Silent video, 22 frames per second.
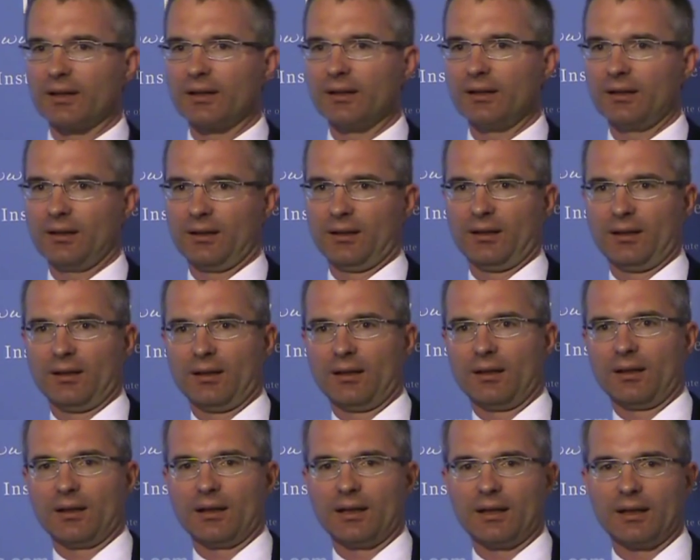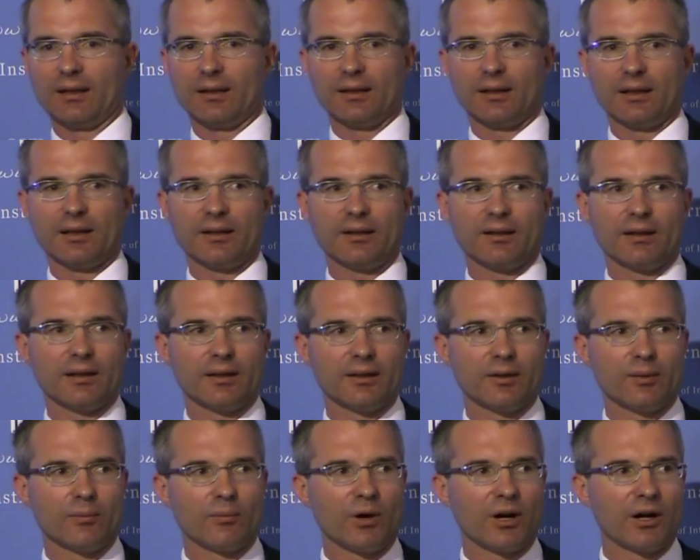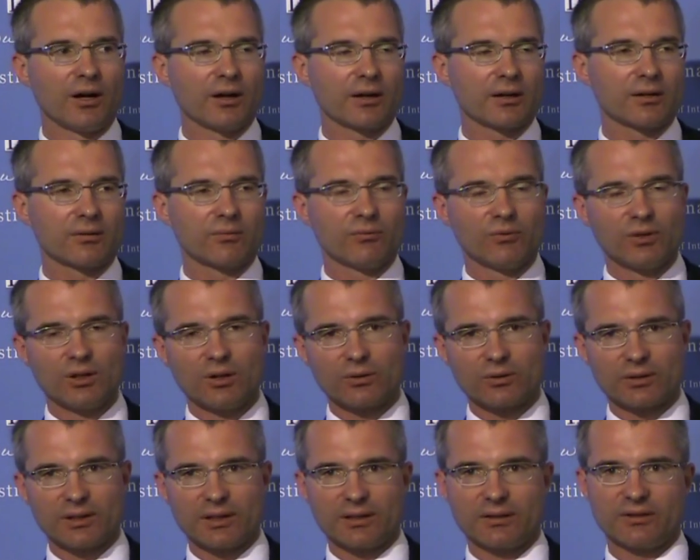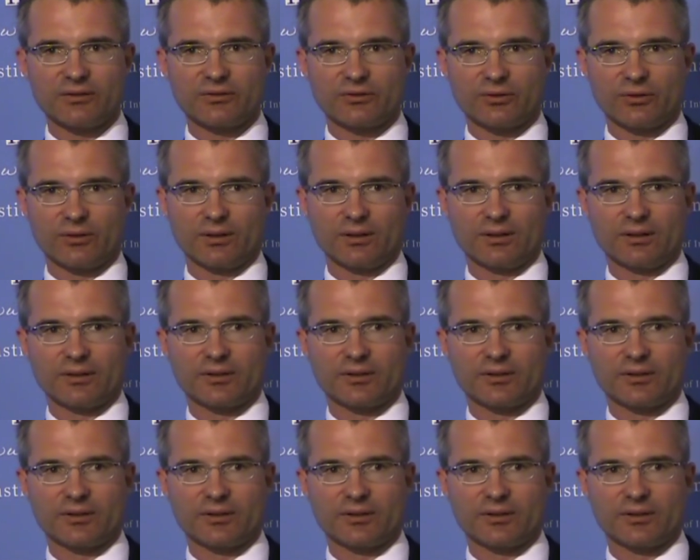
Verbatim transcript: and and and, and the mark, we looked at historical